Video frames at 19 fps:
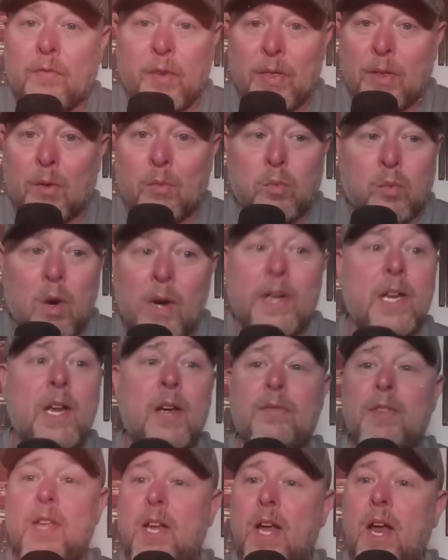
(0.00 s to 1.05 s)
for the
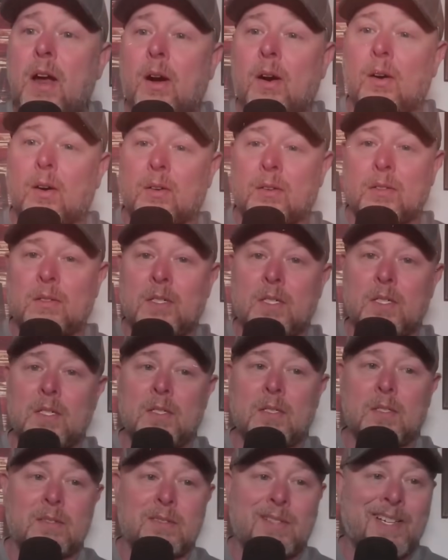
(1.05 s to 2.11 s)
Rookie of the Year.
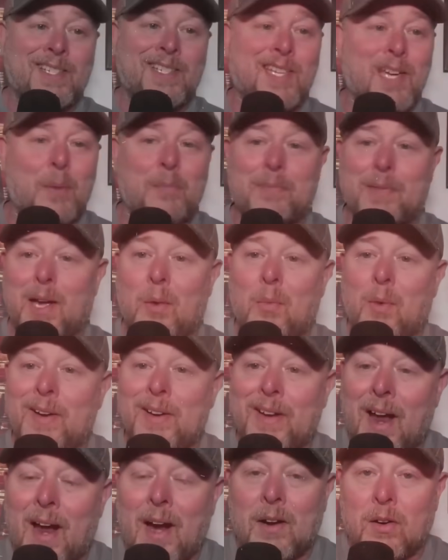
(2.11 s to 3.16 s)
Except that
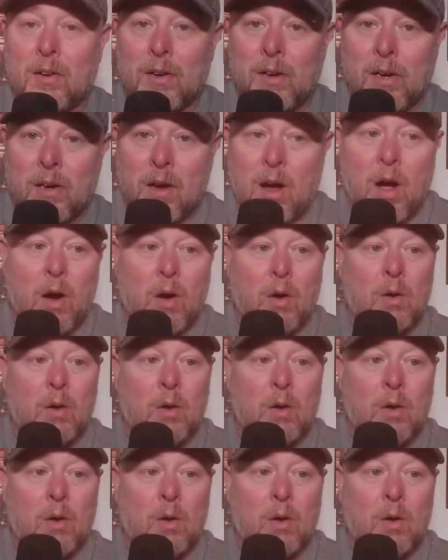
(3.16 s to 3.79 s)
wasn't accurate at